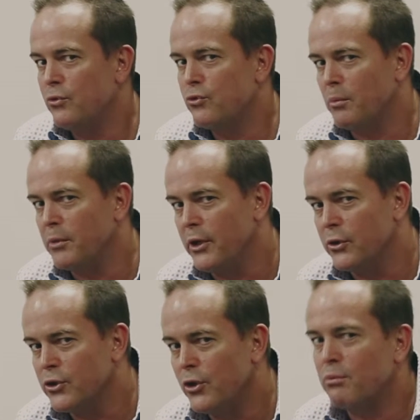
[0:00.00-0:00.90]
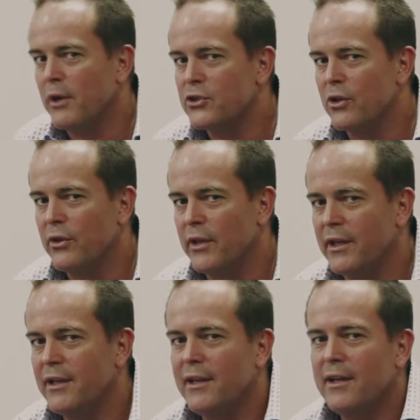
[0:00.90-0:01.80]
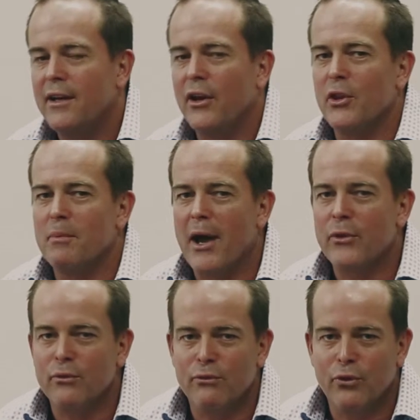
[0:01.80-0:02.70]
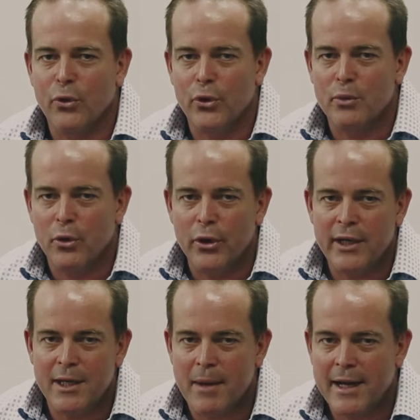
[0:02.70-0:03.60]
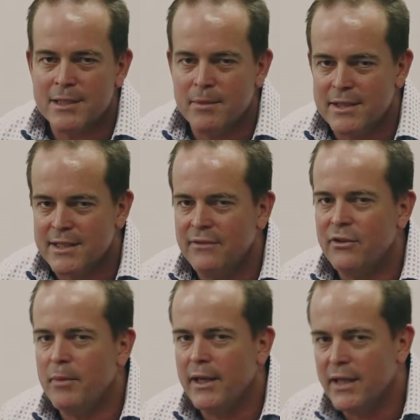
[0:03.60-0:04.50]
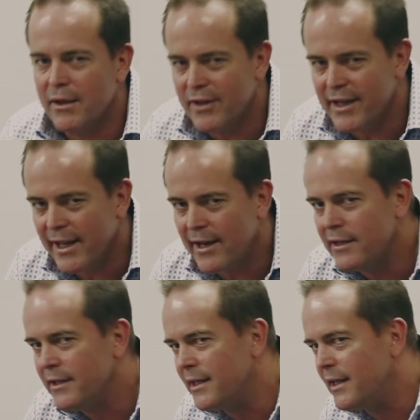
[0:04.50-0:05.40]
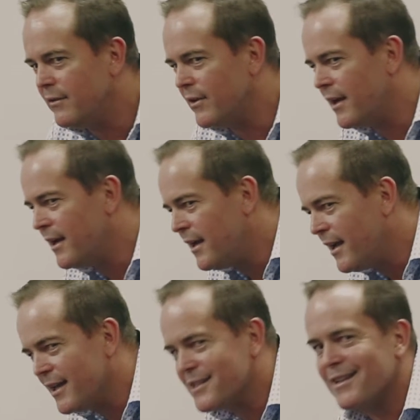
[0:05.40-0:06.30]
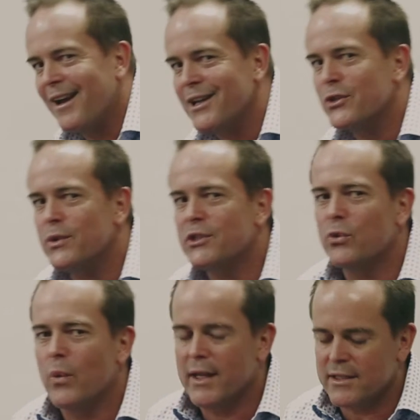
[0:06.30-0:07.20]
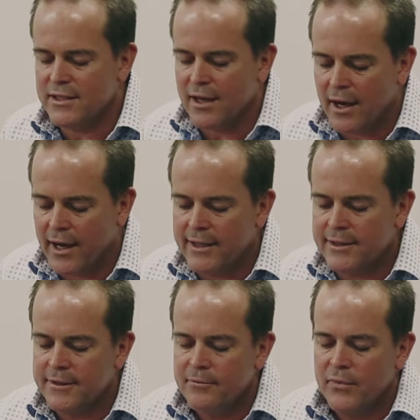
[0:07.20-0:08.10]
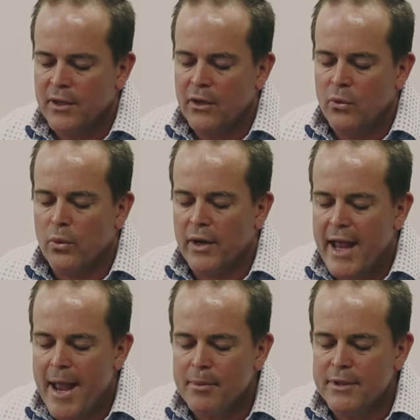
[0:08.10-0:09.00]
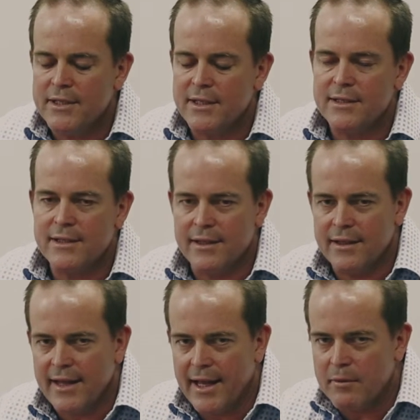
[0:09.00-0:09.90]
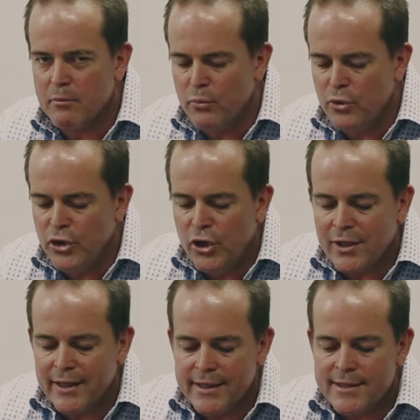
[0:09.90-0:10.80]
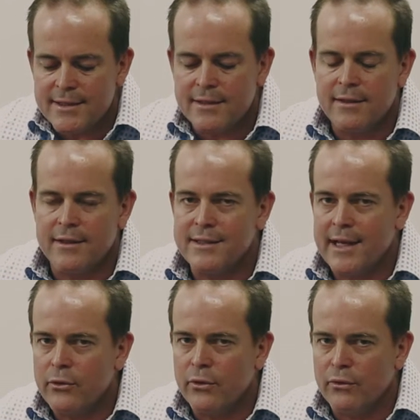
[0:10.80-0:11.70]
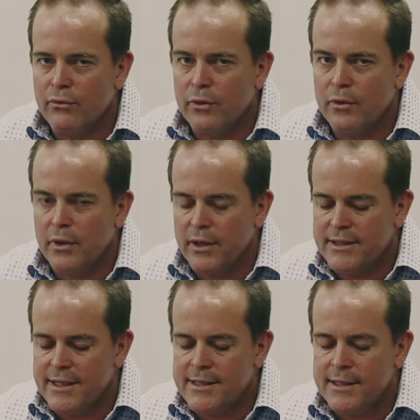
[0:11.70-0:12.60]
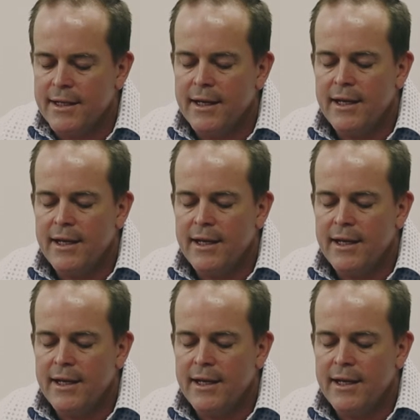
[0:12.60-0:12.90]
dropping your toothbrush on the bathroom floor in the morning and your back is a bit stiff, you bend over to get it and you give a slight twist to one side. What happens is that nucleus, the centre of the disc,